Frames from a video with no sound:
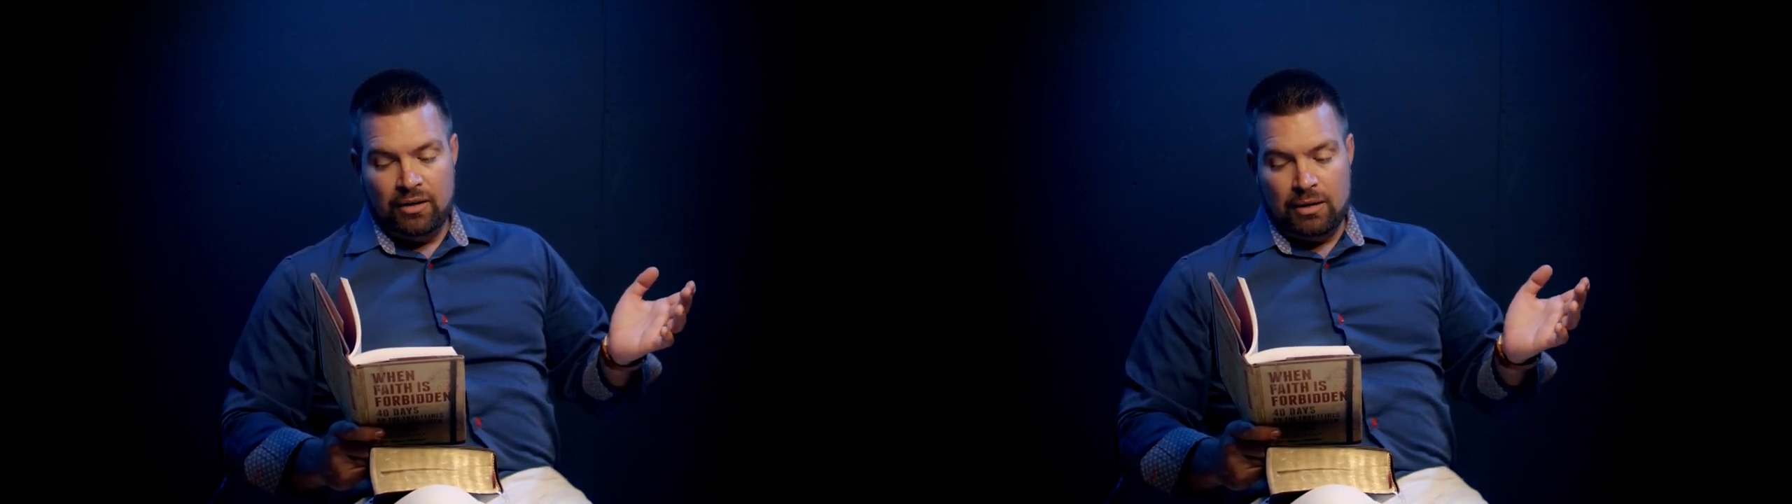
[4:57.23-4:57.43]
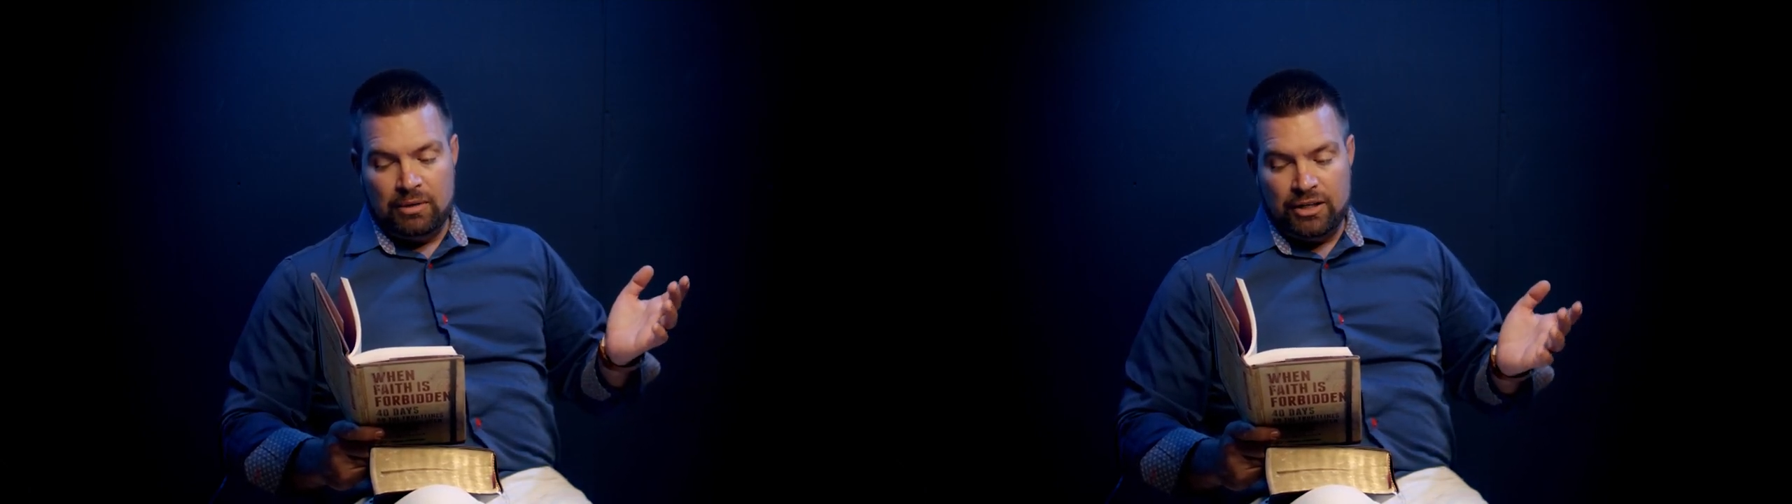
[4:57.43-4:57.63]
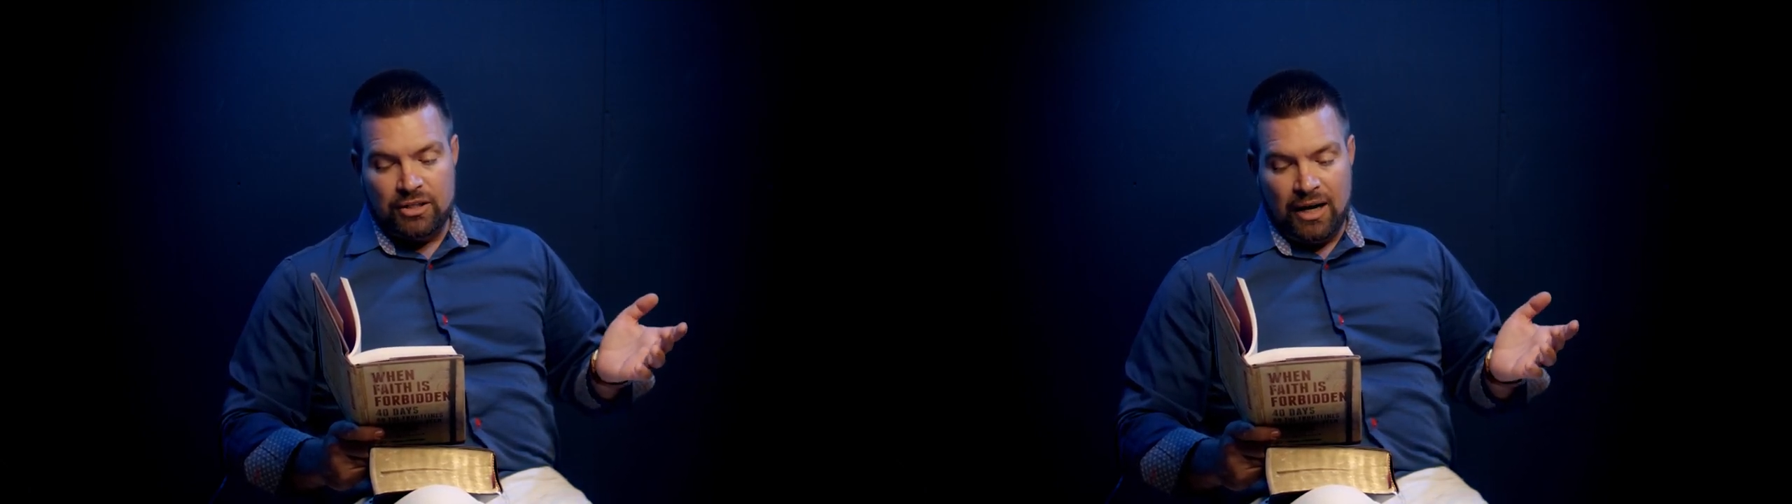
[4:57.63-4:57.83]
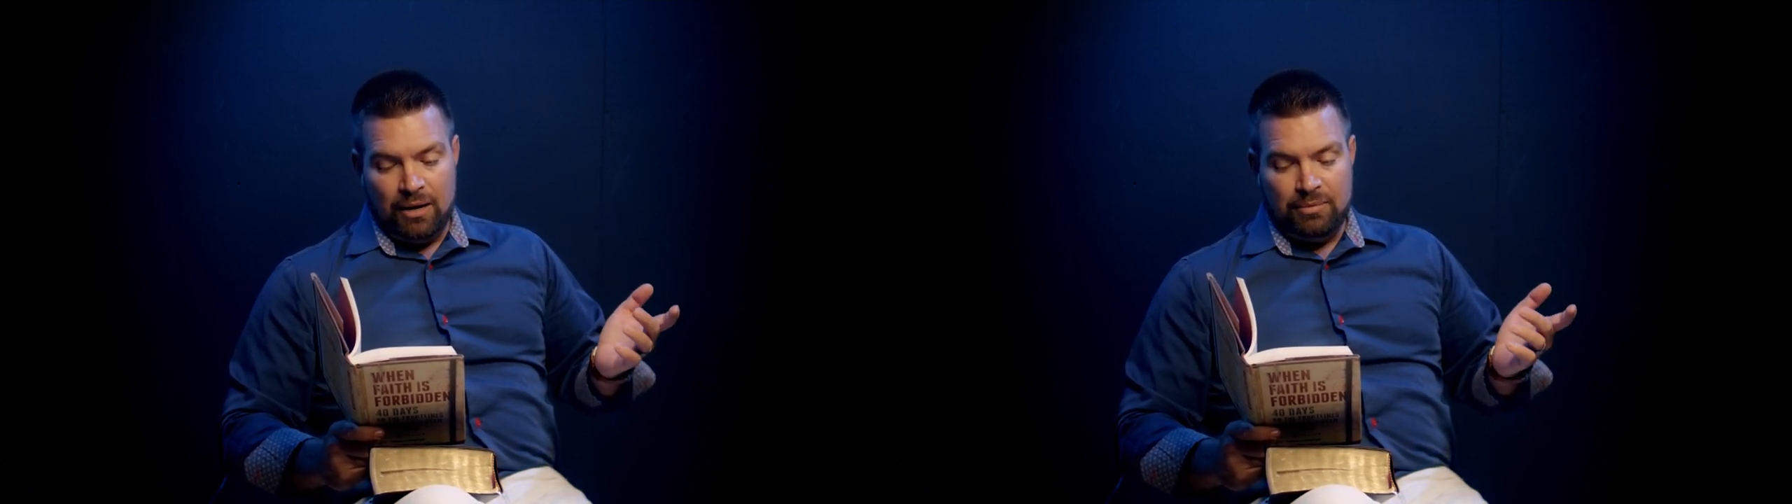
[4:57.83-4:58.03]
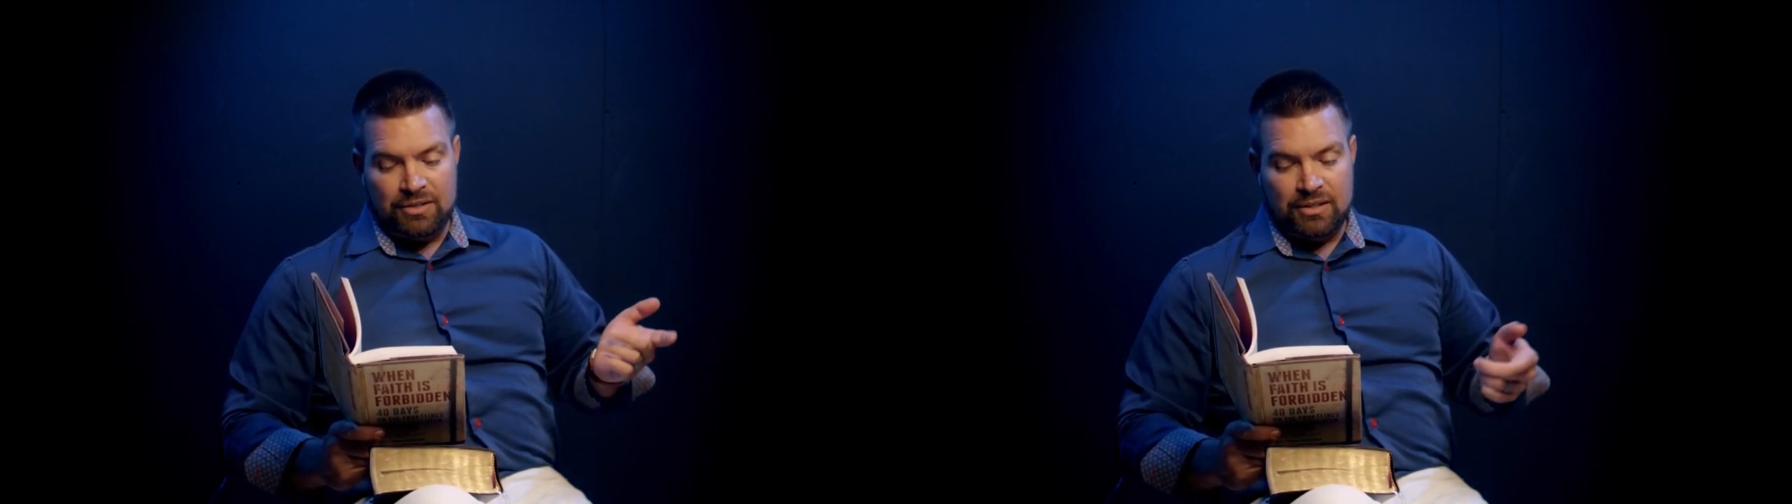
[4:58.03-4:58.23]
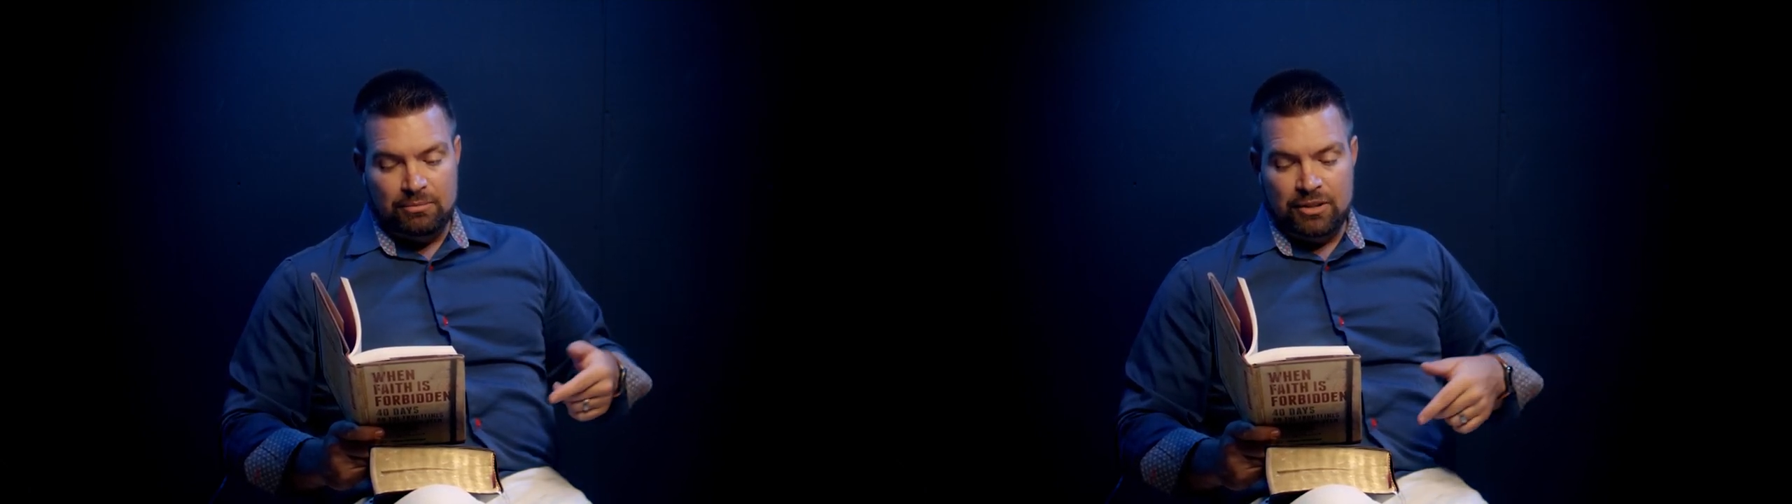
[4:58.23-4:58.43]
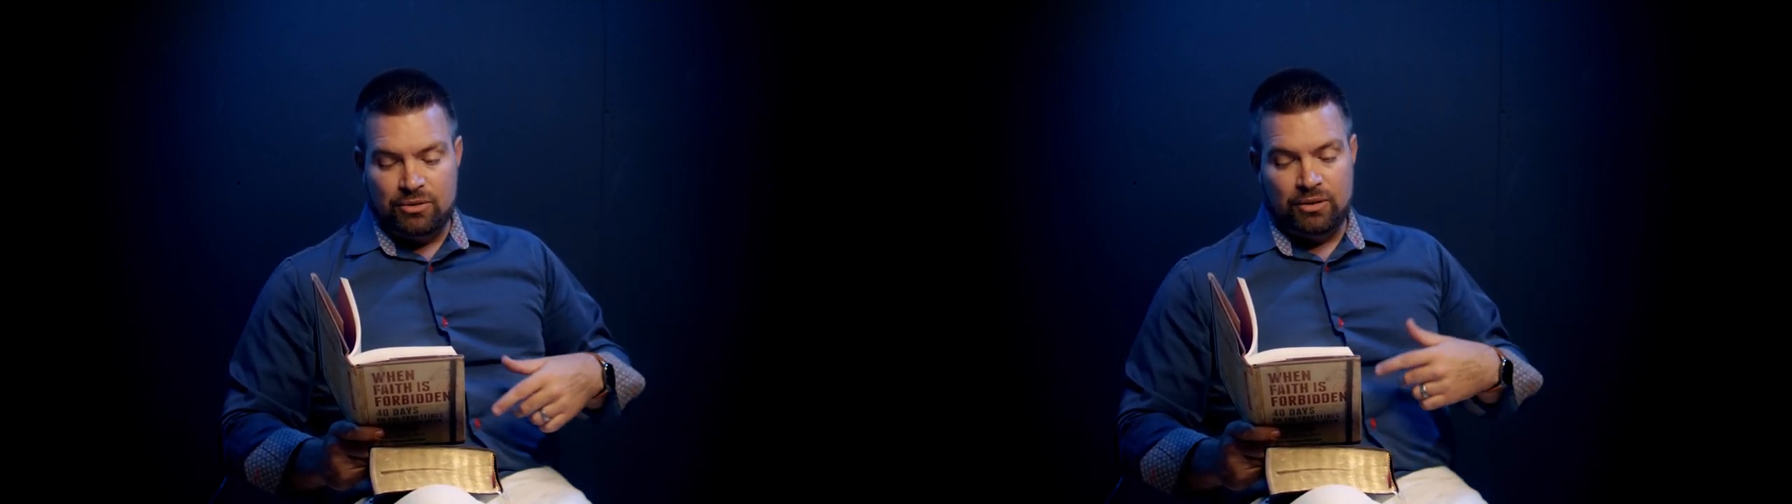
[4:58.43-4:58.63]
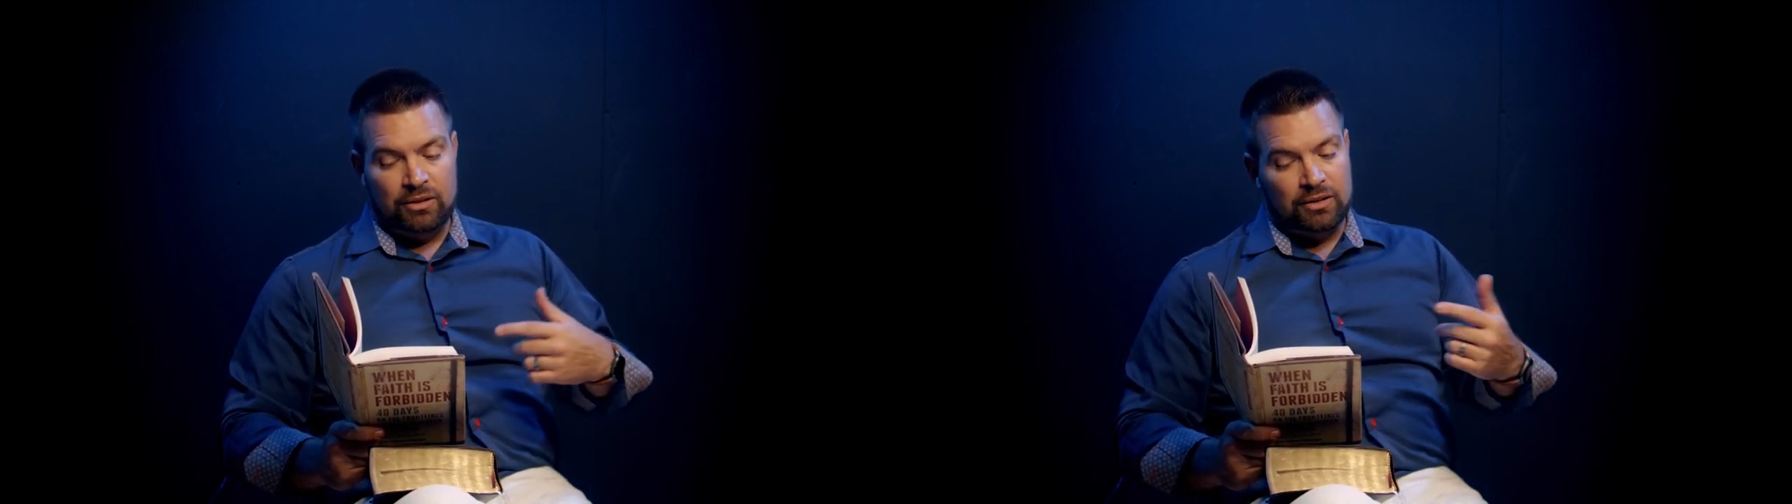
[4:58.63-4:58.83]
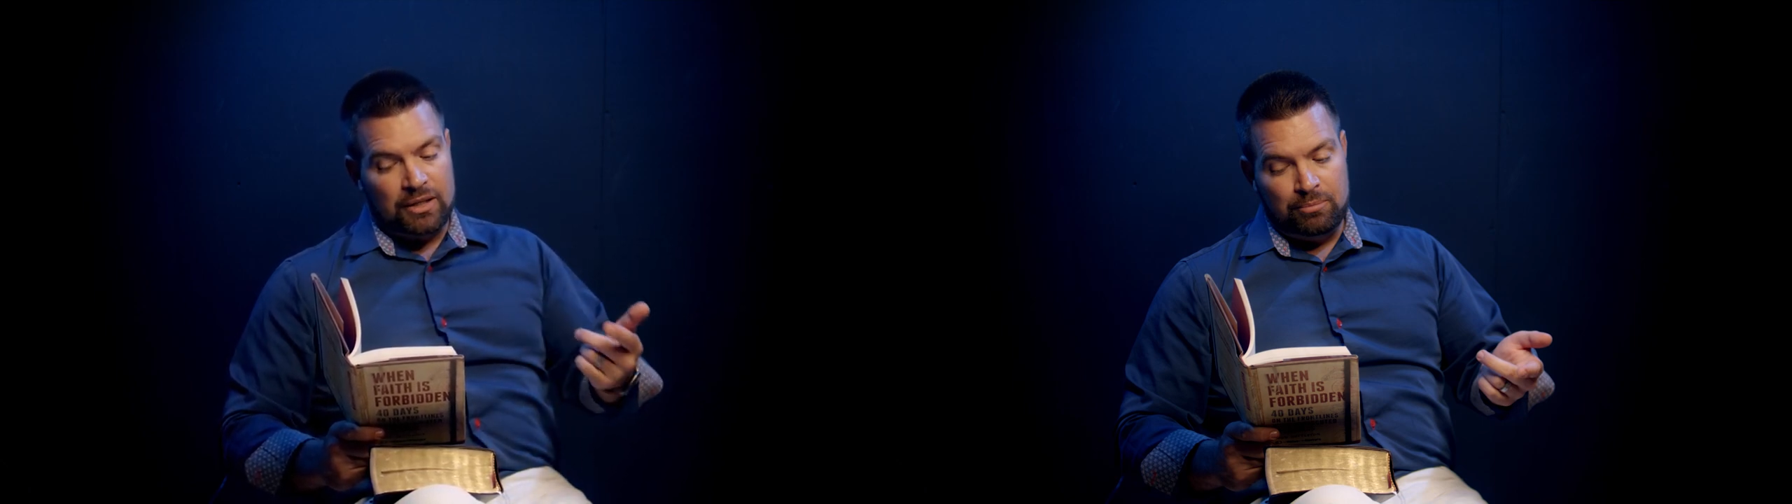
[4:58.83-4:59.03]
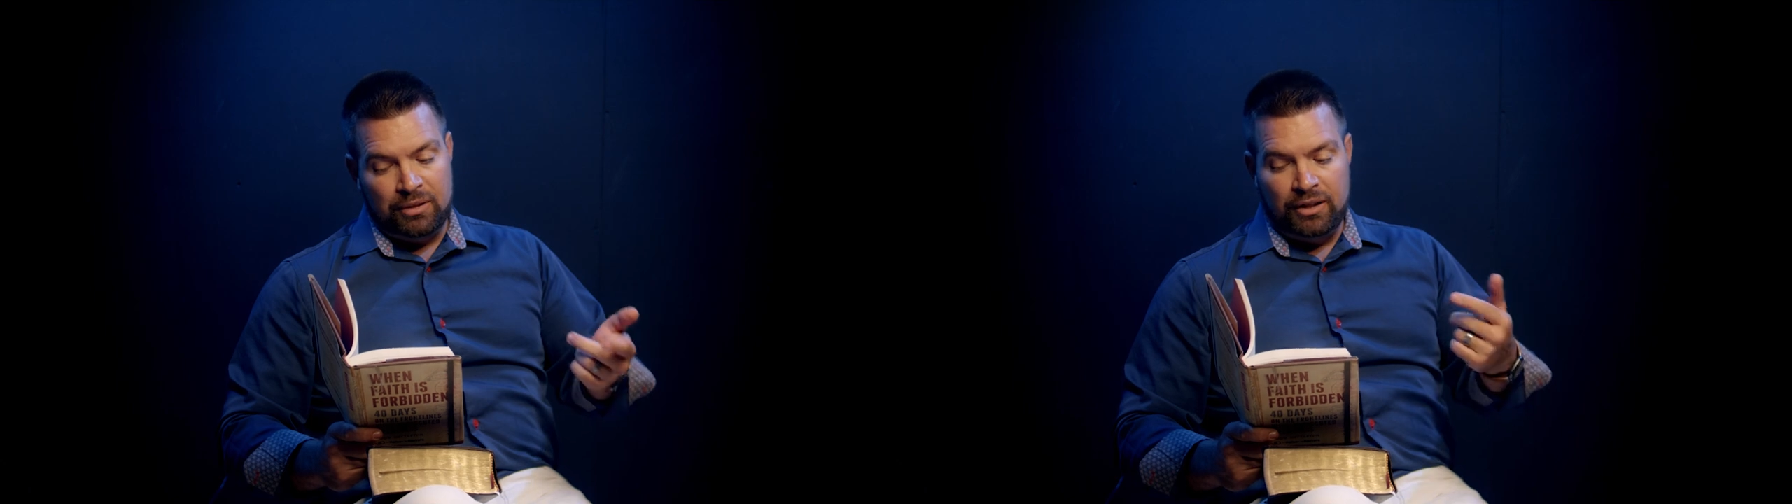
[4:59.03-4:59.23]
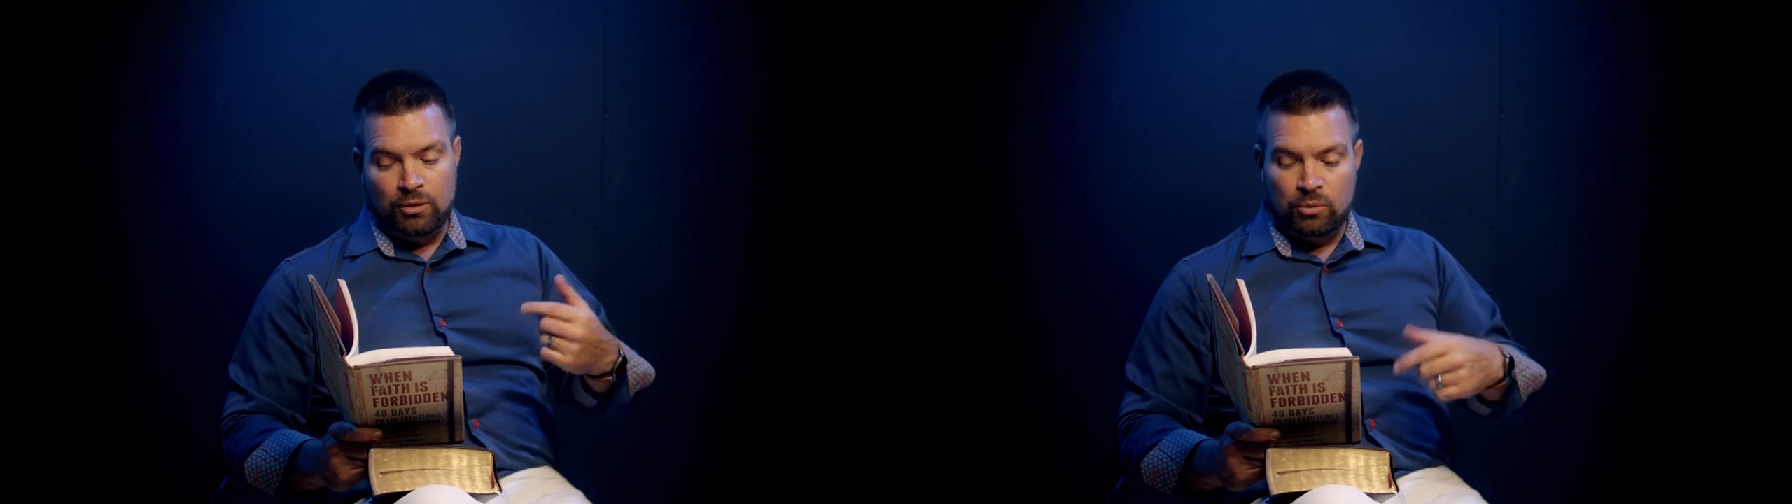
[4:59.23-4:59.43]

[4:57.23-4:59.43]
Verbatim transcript: At my job, they sent me to another company